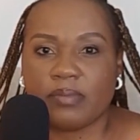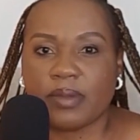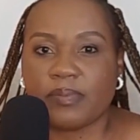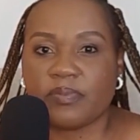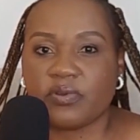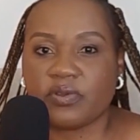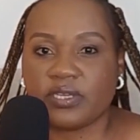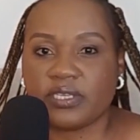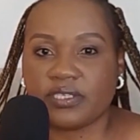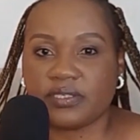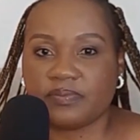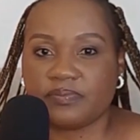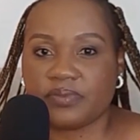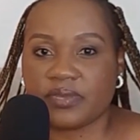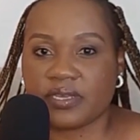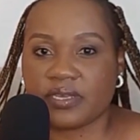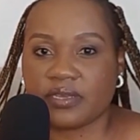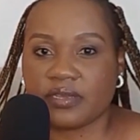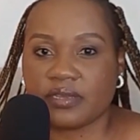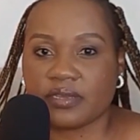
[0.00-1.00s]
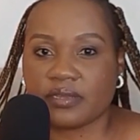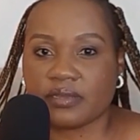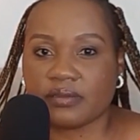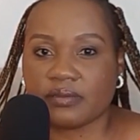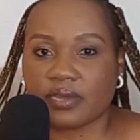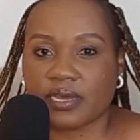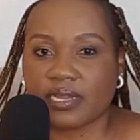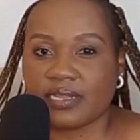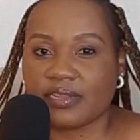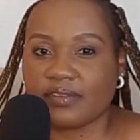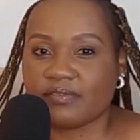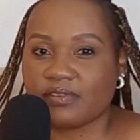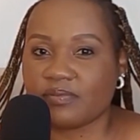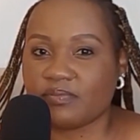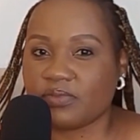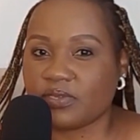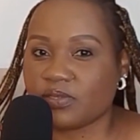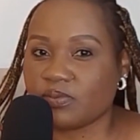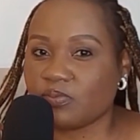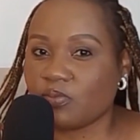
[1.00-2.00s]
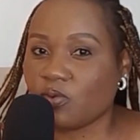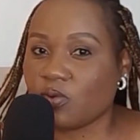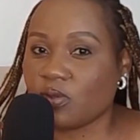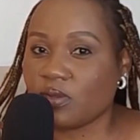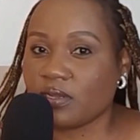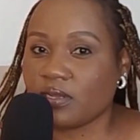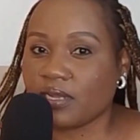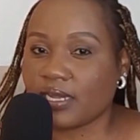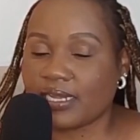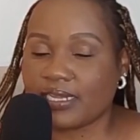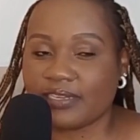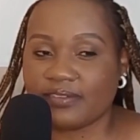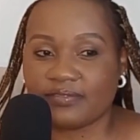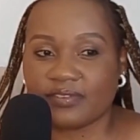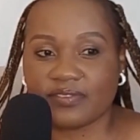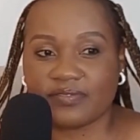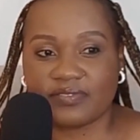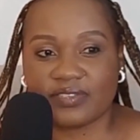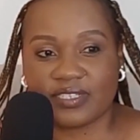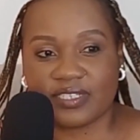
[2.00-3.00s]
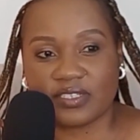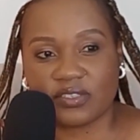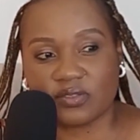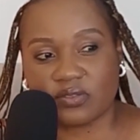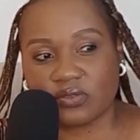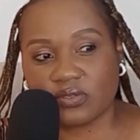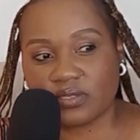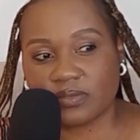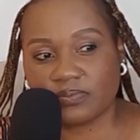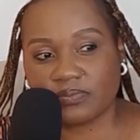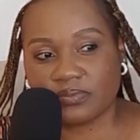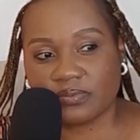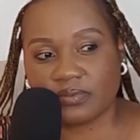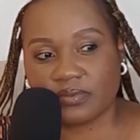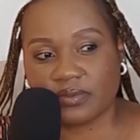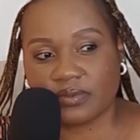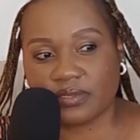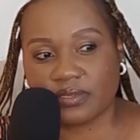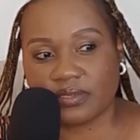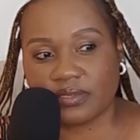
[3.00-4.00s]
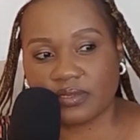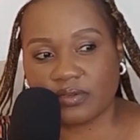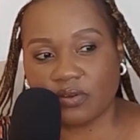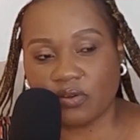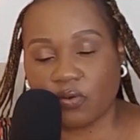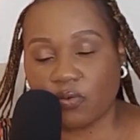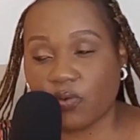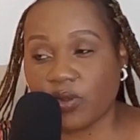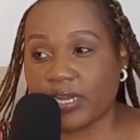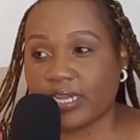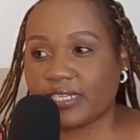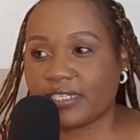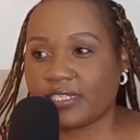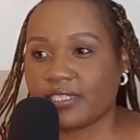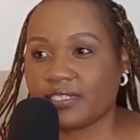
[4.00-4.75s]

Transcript: my body is big, I'll never be small, I'll never fit in those. Or when